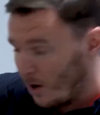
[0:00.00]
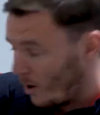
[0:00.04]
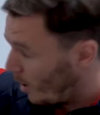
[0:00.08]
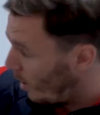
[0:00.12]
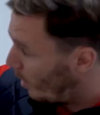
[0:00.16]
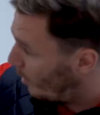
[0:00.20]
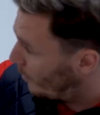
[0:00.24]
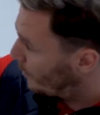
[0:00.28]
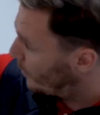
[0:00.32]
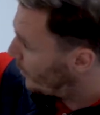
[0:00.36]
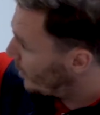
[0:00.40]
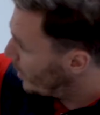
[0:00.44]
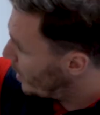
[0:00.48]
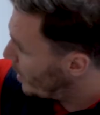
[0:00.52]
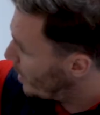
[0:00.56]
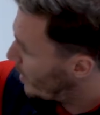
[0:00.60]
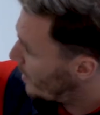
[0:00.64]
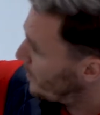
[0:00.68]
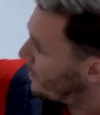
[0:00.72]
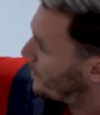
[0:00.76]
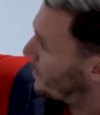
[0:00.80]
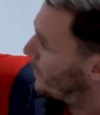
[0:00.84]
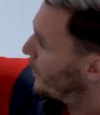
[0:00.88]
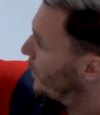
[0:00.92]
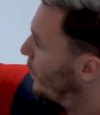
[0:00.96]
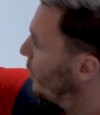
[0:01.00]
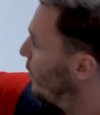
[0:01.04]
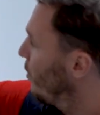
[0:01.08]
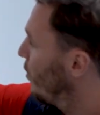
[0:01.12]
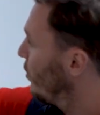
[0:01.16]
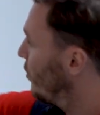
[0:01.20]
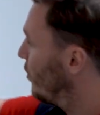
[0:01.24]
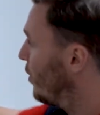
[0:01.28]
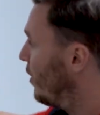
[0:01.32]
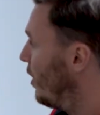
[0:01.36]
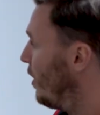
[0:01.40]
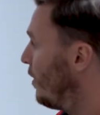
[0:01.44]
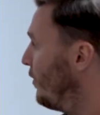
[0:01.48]
of dirt, so we'll
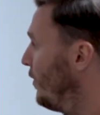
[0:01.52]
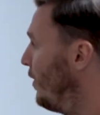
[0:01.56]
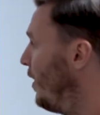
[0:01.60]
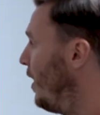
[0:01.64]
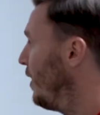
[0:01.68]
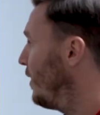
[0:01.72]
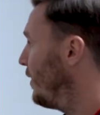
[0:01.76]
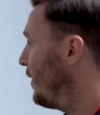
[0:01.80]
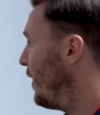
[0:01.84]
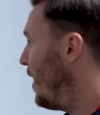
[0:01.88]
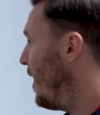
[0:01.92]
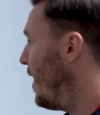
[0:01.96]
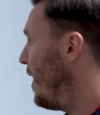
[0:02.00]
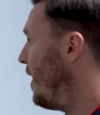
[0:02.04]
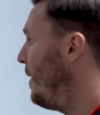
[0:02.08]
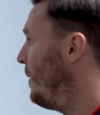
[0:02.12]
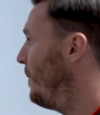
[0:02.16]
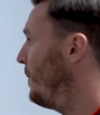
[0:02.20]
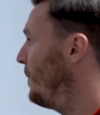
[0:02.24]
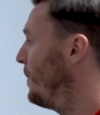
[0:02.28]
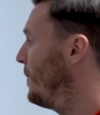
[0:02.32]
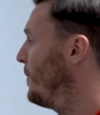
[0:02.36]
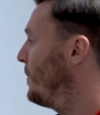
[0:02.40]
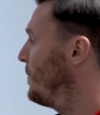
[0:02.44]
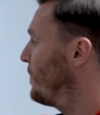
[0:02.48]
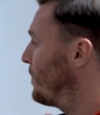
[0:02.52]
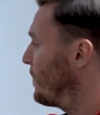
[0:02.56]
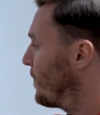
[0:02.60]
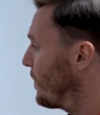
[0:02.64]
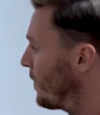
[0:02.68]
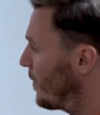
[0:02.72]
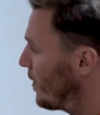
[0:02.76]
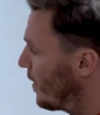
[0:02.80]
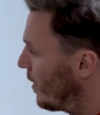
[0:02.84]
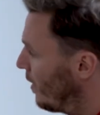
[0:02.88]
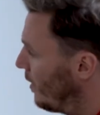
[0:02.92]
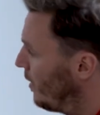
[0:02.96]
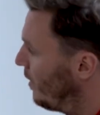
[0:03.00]
conduct that.
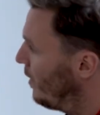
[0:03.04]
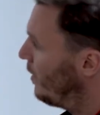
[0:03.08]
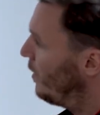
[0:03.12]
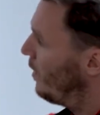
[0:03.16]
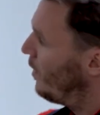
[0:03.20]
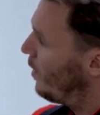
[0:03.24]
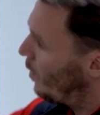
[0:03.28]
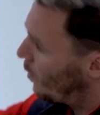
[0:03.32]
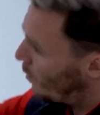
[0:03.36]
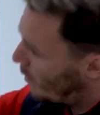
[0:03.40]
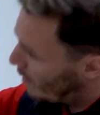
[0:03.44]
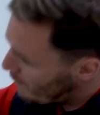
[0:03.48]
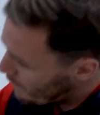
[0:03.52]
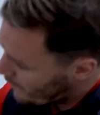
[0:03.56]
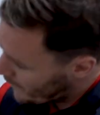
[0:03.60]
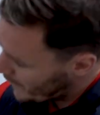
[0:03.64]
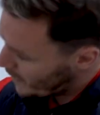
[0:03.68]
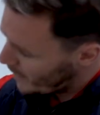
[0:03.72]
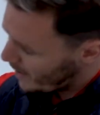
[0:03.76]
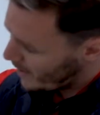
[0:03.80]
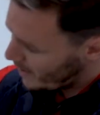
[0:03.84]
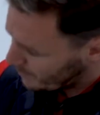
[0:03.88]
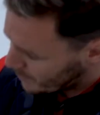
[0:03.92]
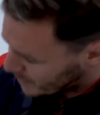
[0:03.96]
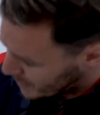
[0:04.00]
One thing I am